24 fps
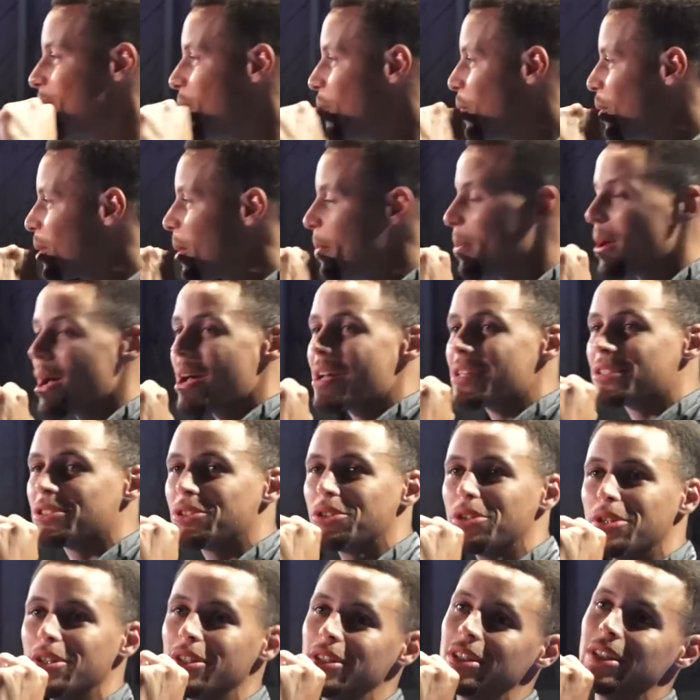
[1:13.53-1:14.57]
that we want to pass
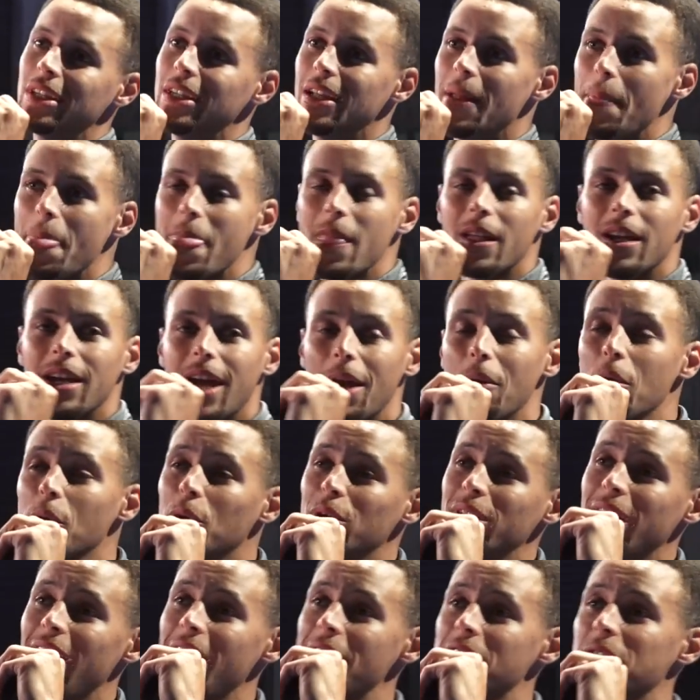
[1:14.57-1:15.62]
on, and we
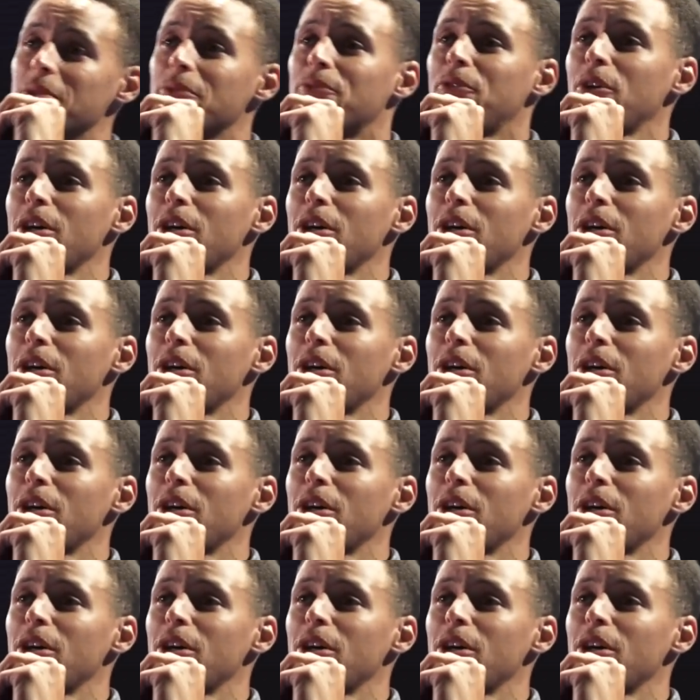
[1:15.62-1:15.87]
want to have some